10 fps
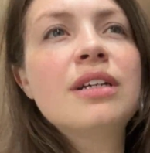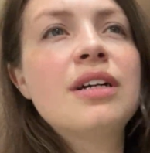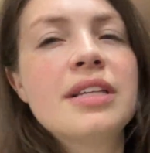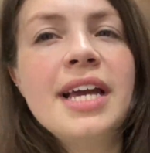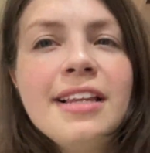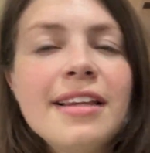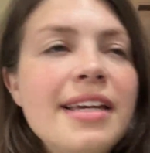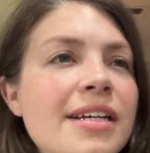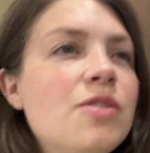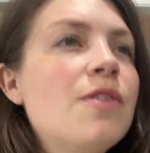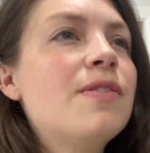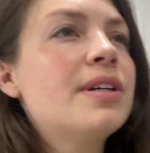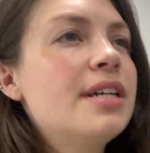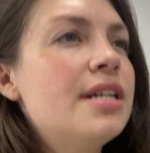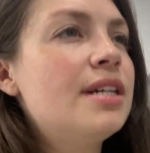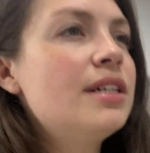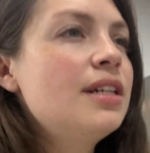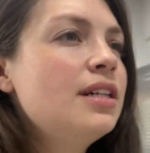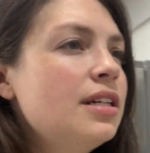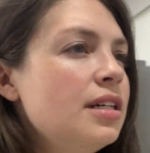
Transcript: Are they linked over here?